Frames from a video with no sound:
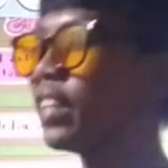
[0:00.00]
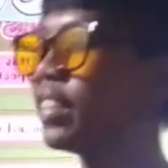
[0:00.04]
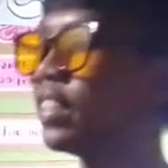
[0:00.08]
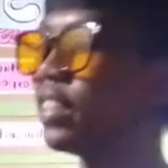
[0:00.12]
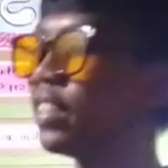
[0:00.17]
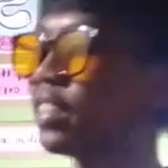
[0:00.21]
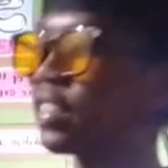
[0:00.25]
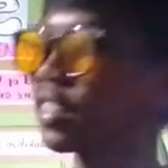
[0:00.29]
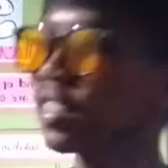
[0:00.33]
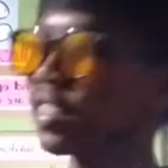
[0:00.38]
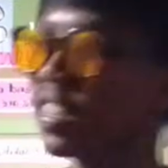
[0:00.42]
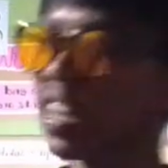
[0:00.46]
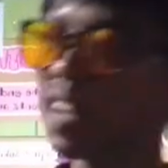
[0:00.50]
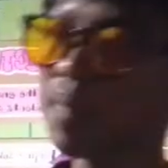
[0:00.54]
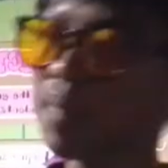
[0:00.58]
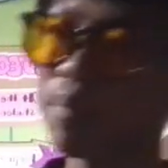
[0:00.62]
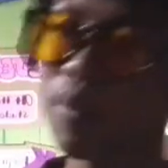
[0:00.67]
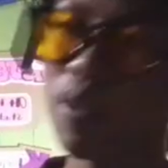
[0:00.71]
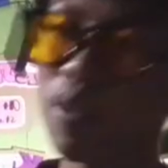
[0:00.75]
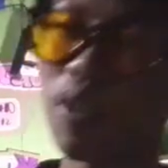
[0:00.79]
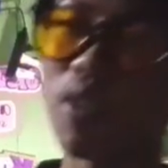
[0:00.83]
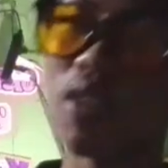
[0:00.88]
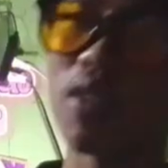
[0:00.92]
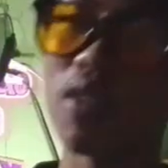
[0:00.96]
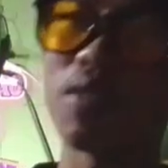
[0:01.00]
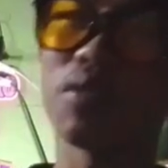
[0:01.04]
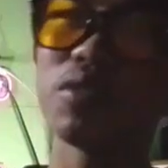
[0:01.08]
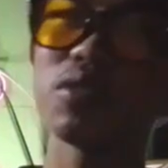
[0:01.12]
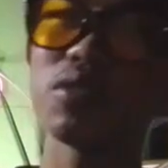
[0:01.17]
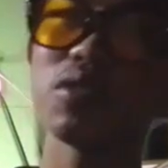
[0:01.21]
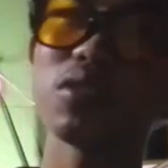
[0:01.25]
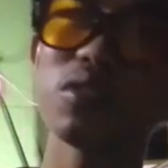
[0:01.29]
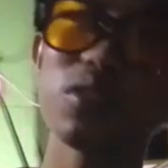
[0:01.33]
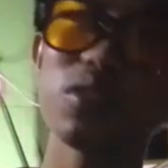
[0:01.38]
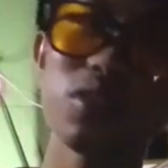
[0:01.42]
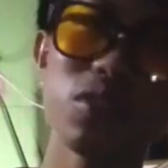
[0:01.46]
This cup of
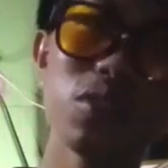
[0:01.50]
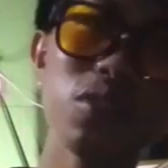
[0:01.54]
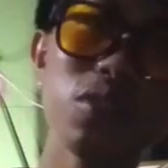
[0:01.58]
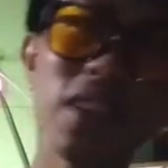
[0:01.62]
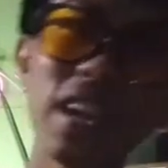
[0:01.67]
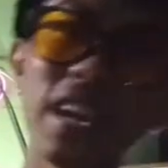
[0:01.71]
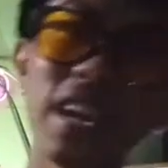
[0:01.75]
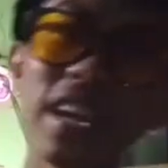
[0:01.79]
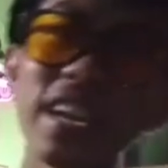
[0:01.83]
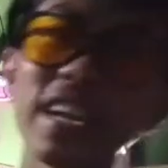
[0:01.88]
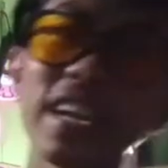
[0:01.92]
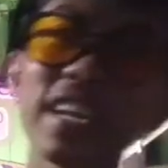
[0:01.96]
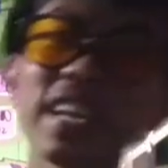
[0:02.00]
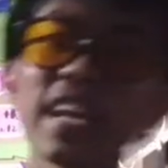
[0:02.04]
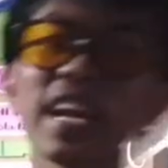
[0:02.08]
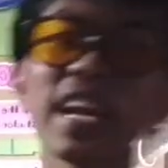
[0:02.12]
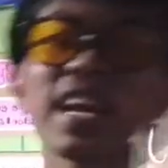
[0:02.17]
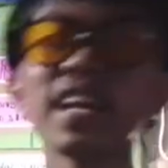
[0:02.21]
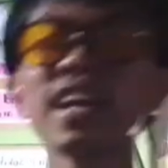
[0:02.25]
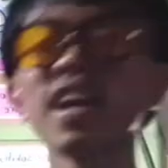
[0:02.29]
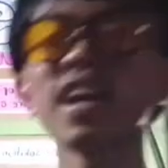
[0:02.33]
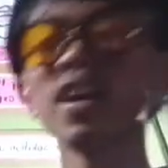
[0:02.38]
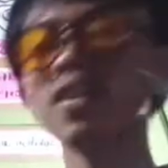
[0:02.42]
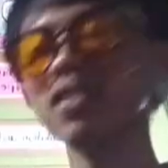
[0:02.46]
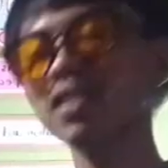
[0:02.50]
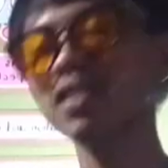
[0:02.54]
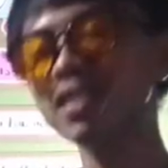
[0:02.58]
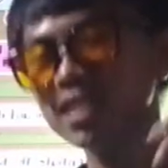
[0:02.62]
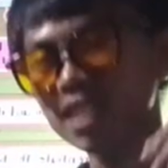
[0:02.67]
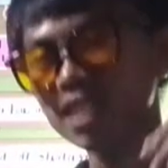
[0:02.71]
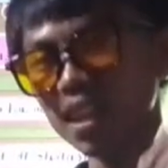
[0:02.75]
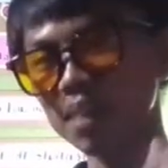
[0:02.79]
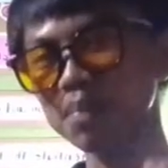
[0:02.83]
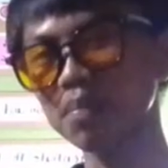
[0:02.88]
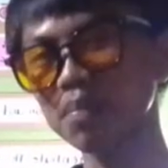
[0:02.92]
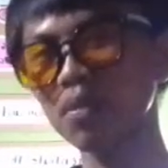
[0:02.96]
this
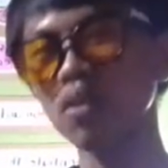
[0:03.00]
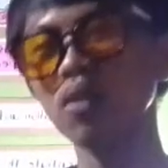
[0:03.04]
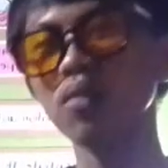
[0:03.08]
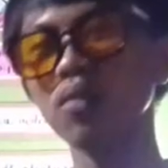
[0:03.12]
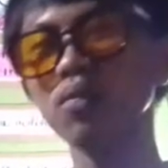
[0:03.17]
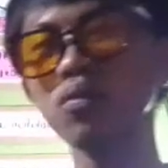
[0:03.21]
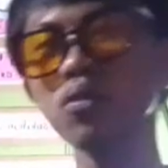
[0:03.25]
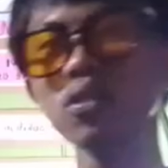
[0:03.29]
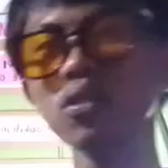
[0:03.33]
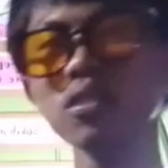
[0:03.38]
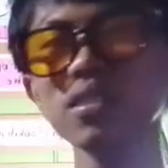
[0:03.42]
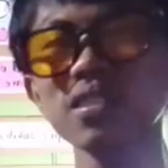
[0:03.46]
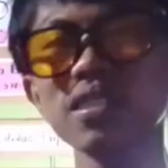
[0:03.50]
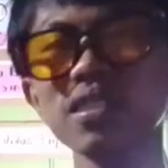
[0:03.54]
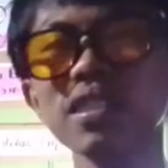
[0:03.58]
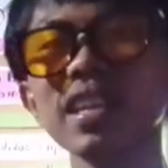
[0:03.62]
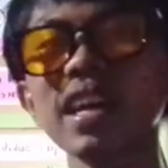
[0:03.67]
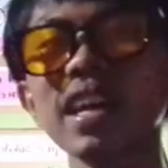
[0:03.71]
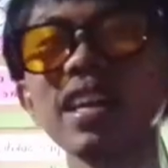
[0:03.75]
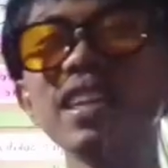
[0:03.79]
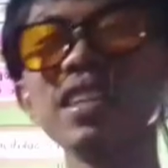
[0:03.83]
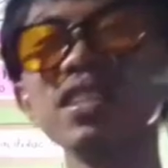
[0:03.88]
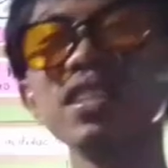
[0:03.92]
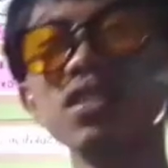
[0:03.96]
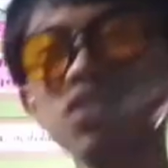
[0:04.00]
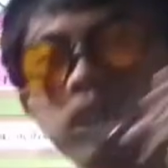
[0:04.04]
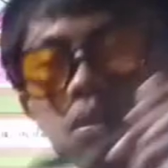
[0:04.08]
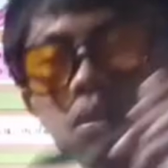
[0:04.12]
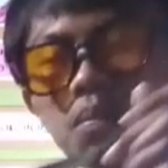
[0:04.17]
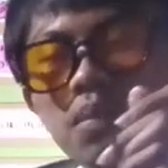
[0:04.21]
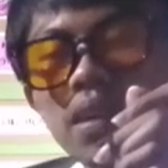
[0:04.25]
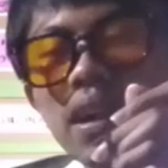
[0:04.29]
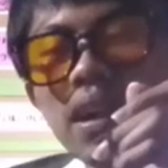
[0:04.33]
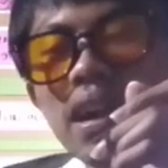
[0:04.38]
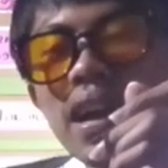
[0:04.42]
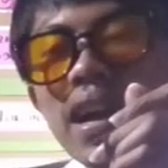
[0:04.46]
cup of water can
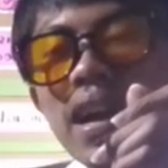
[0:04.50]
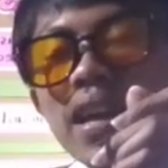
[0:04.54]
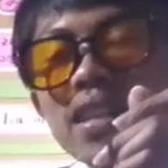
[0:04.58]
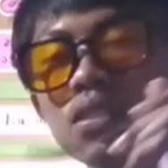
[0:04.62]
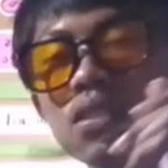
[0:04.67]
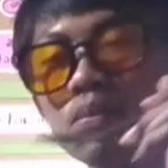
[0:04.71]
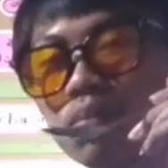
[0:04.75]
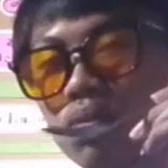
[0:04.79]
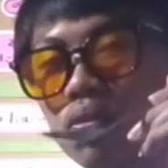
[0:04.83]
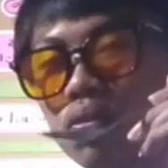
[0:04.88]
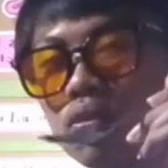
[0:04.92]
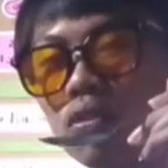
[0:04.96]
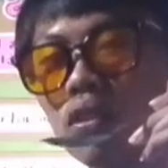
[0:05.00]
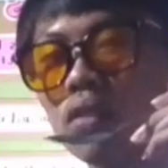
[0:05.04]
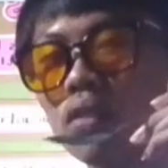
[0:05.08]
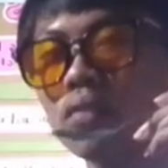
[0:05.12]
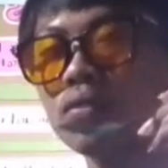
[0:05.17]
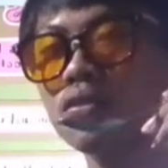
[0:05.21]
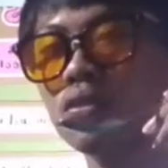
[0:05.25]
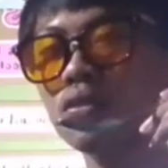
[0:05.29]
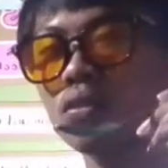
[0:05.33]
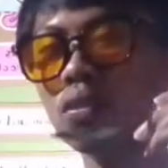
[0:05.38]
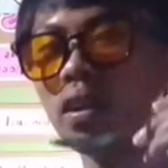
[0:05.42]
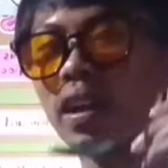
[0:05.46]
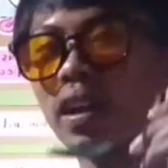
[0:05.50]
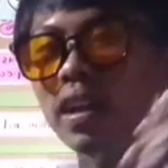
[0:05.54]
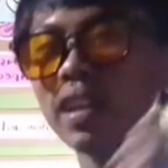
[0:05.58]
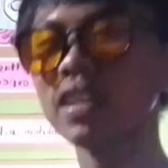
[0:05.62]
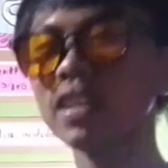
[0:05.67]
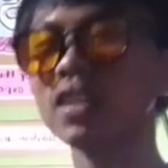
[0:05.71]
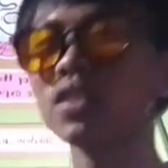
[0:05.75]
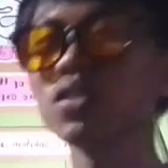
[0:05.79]
dissolve a spoon of sugar.